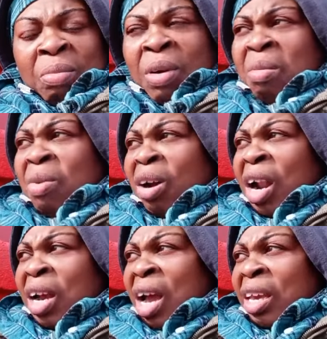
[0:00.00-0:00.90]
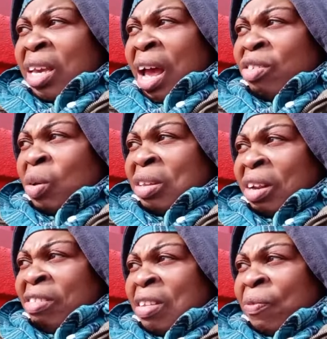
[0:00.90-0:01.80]
Bumbo clot cocky can't swell
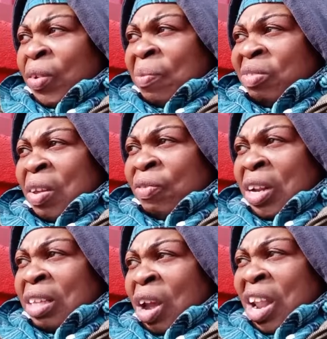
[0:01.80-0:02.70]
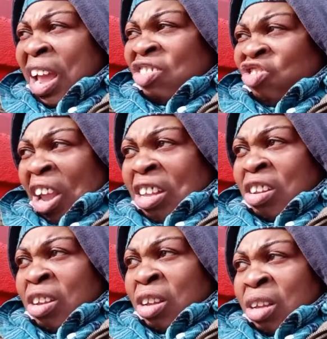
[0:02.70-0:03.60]
till it's stiff for them. Stiff till it tell you that I shine.
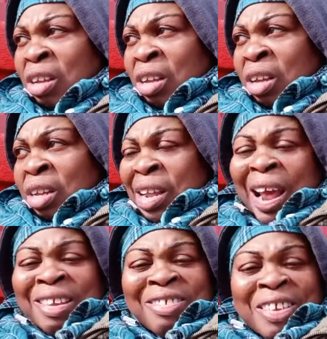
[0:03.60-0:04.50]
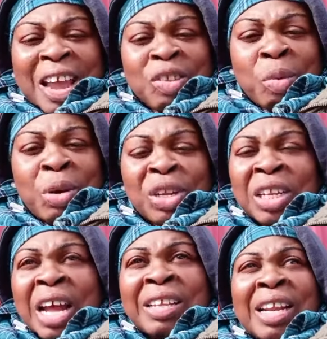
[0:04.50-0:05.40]
The light shine to blood
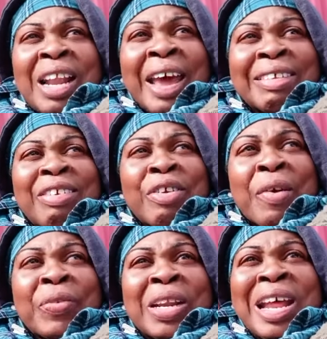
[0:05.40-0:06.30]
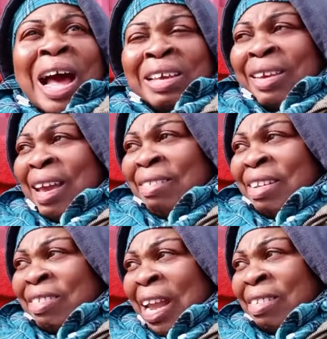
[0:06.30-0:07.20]
clot and the light turn off in the dark. You can see
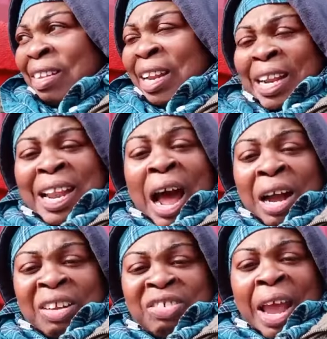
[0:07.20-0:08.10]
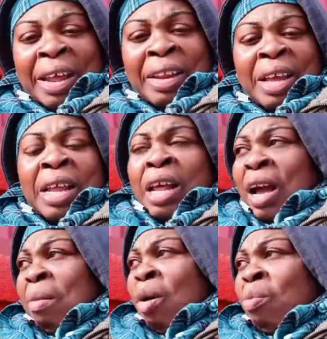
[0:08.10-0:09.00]
the shine sitting in the dark, a shine like
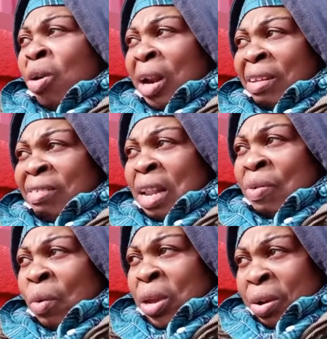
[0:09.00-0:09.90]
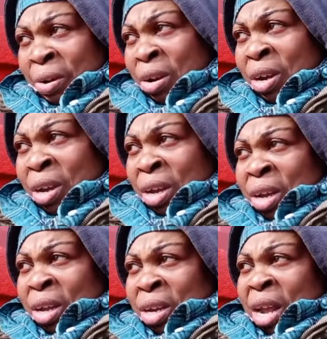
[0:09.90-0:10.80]
a bumbo clot silverware.
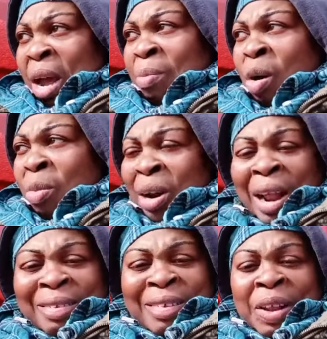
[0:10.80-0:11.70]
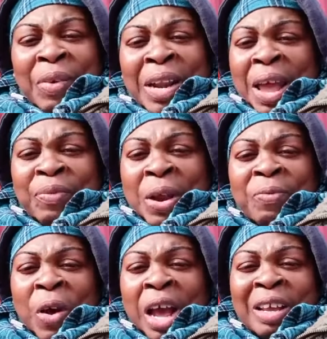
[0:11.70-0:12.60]
Like a bumbo clot silver knife and fork.